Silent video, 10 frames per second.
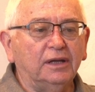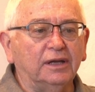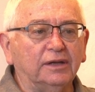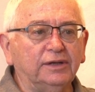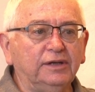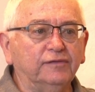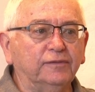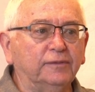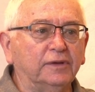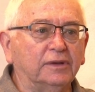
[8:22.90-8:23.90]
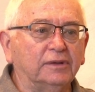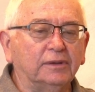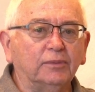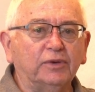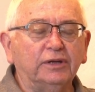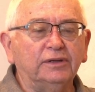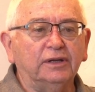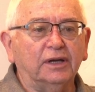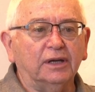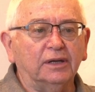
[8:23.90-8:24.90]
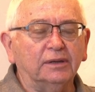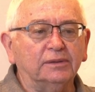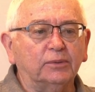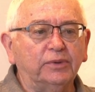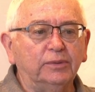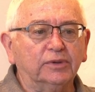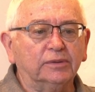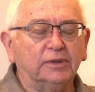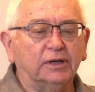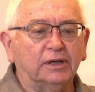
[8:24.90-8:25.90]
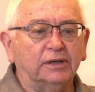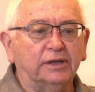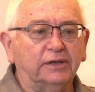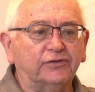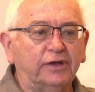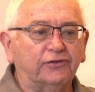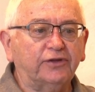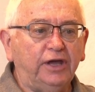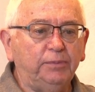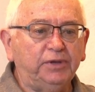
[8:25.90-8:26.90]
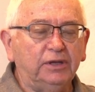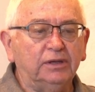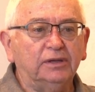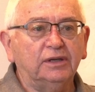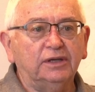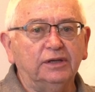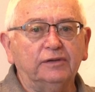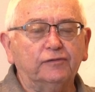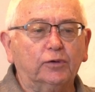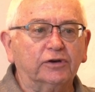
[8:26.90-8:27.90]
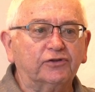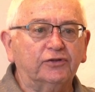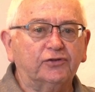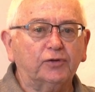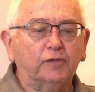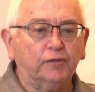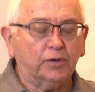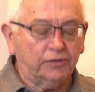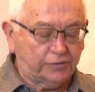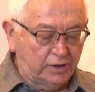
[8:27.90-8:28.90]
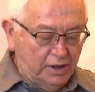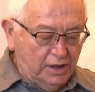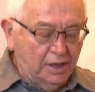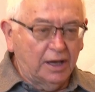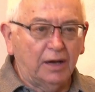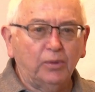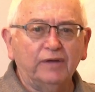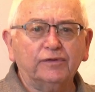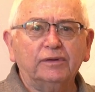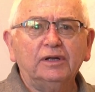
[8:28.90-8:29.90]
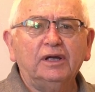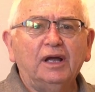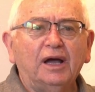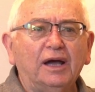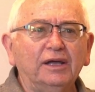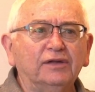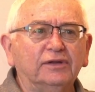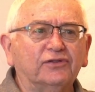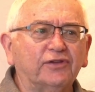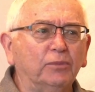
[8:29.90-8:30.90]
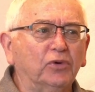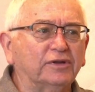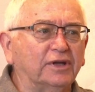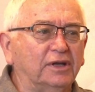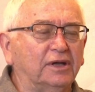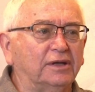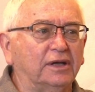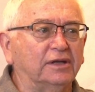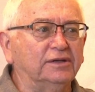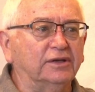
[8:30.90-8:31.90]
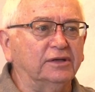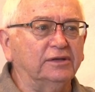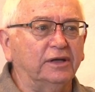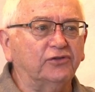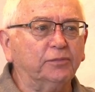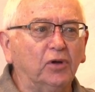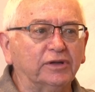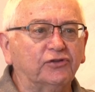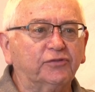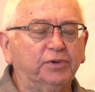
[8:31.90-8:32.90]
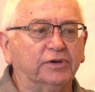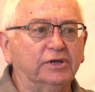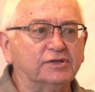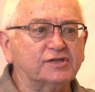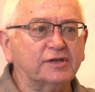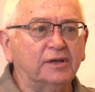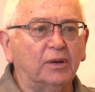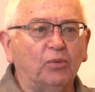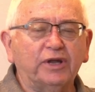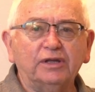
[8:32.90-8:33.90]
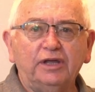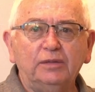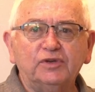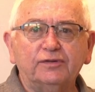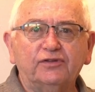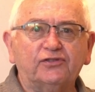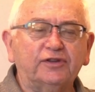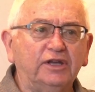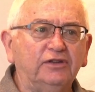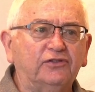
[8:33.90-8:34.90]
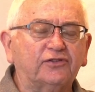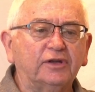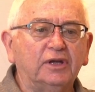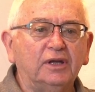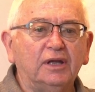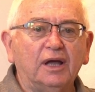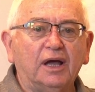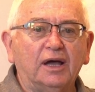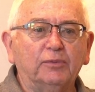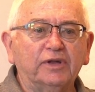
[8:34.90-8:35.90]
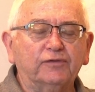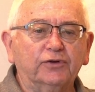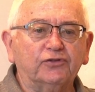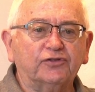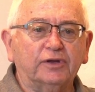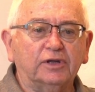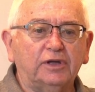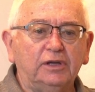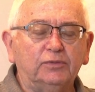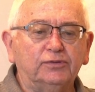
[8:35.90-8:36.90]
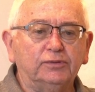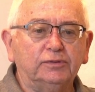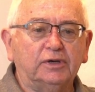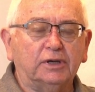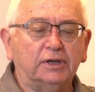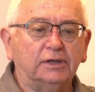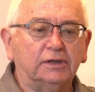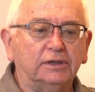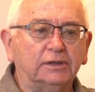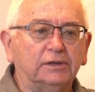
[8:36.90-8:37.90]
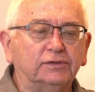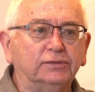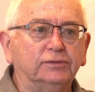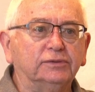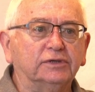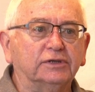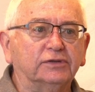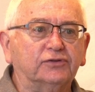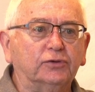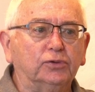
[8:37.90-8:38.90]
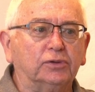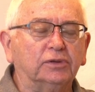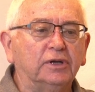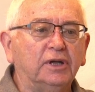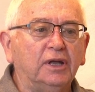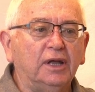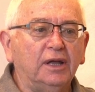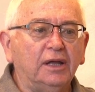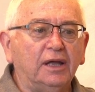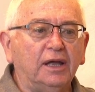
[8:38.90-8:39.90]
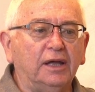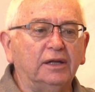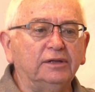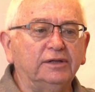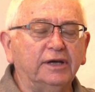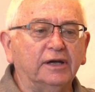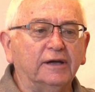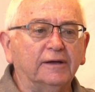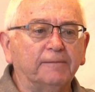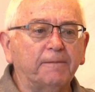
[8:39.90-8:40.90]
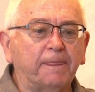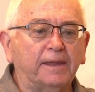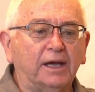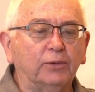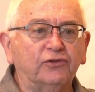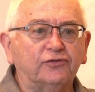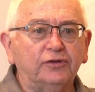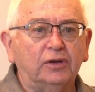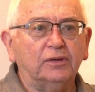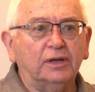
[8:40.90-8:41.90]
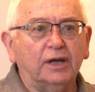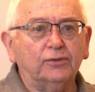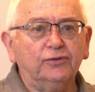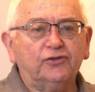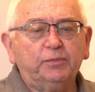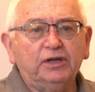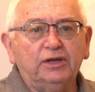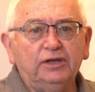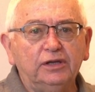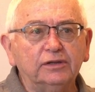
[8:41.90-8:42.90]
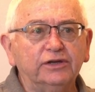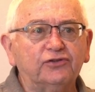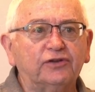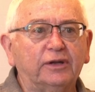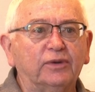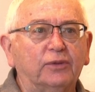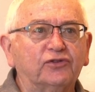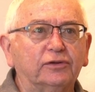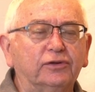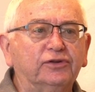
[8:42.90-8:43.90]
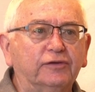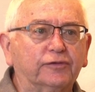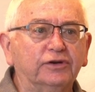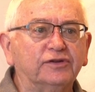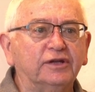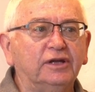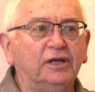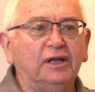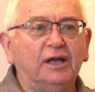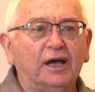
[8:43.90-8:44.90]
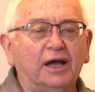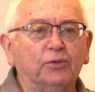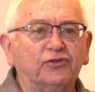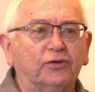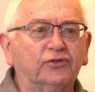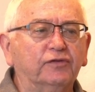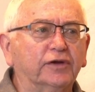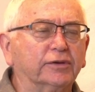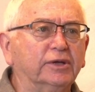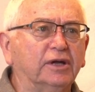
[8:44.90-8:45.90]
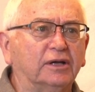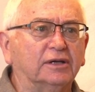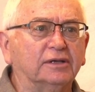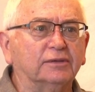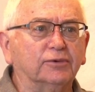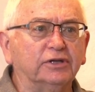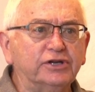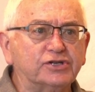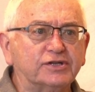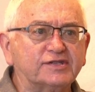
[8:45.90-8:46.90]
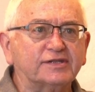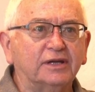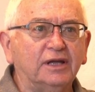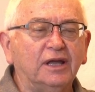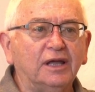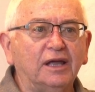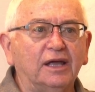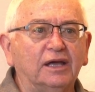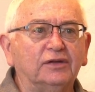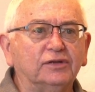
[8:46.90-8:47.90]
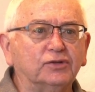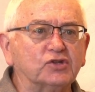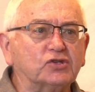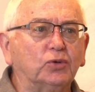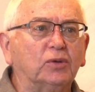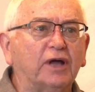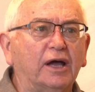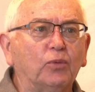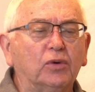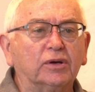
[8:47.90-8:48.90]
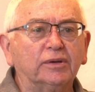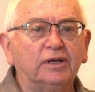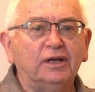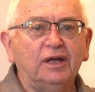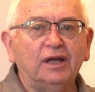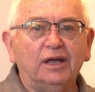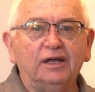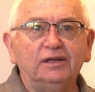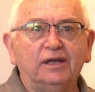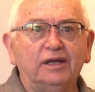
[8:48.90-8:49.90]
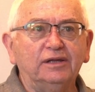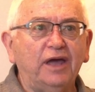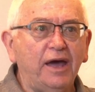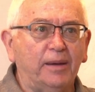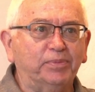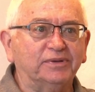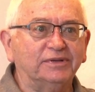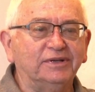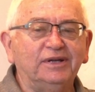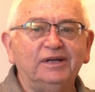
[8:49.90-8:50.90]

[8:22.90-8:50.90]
and even when we were escaping in the forest and so forth. However, I had somewhat a small experience when I came to the States, when I first came to school, and I was, I couldn't speak any English, and I was a little different. I was also very religious, and to school I wore a cap.